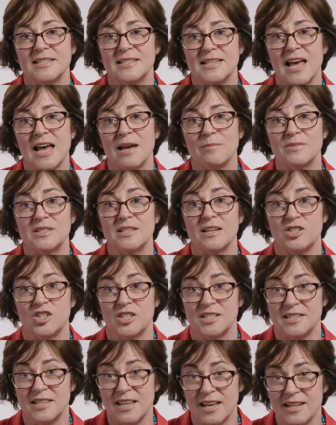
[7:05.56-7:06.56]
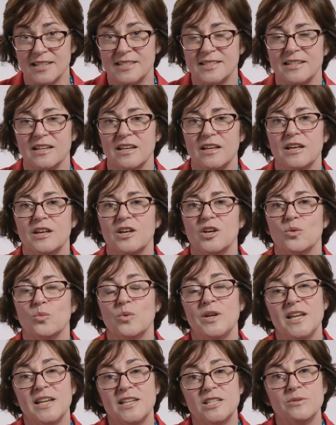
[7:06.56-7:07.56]
exam such as this,
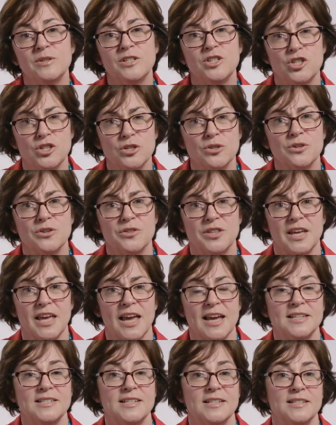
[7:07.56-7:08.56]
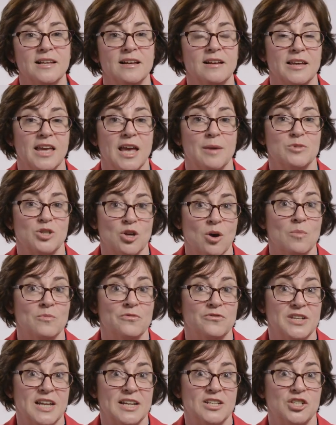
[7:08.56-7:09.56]
we need to ensure the cases are kept
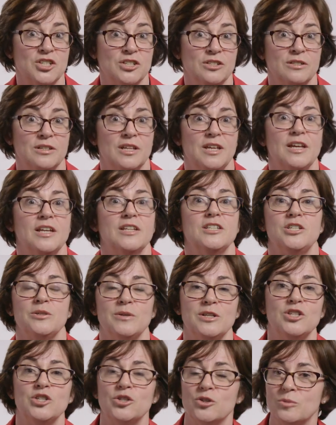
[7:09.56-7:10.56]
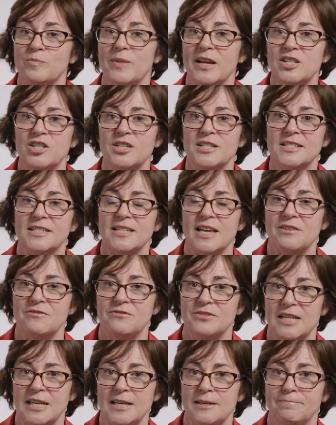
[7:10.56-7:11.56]
confidential to ensure patient
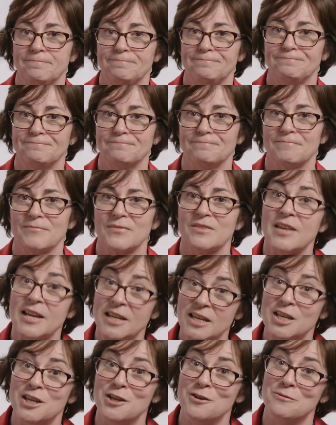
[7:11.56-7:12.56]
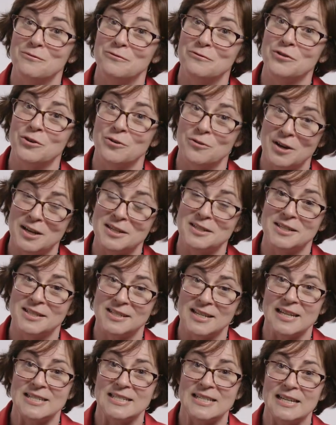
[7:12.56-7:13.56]
safety. Thank you for your
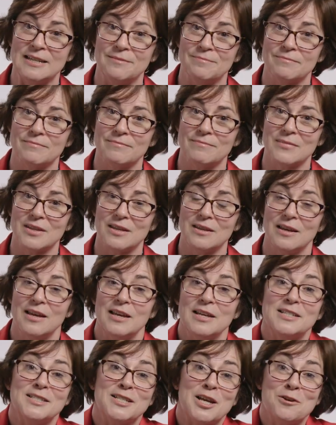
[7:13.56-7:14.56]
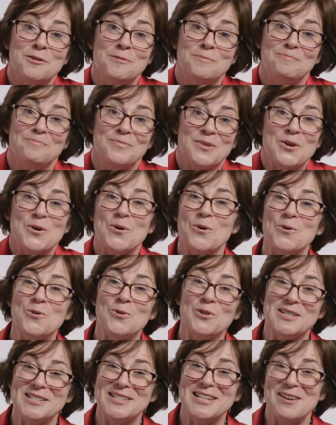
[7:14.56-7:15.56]
understanding. So,
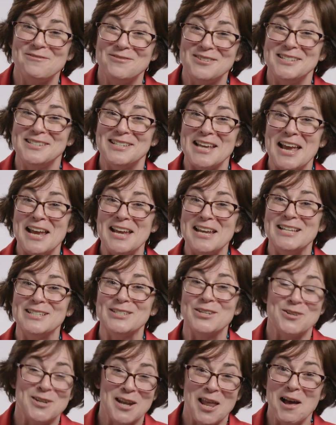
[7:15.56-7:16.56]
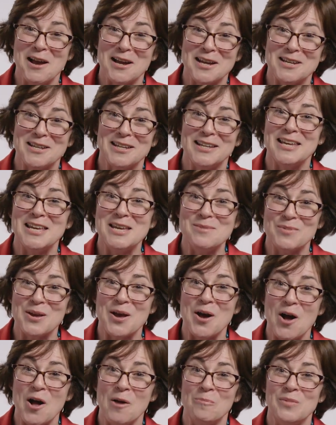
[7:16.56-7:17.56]
all that's left to say is good luck, keep
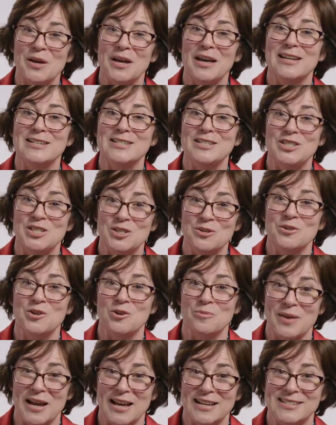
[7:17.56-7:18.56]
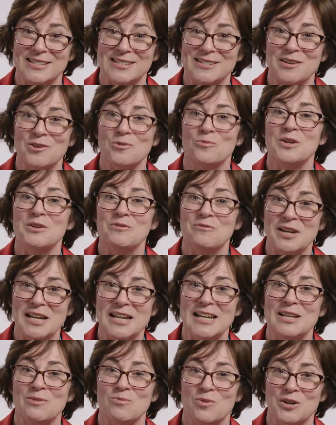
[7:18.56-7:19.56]
calm, and do your best. We
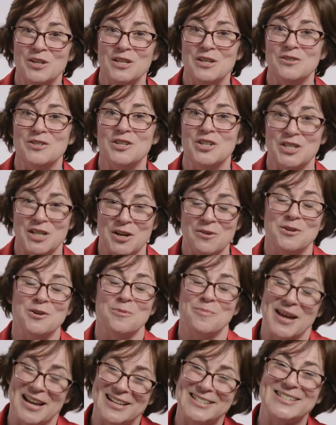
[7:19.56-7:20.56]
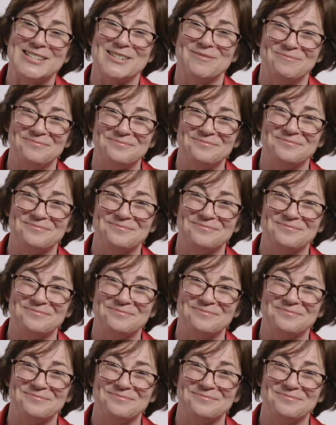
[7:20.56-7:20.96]
really want you to show your best.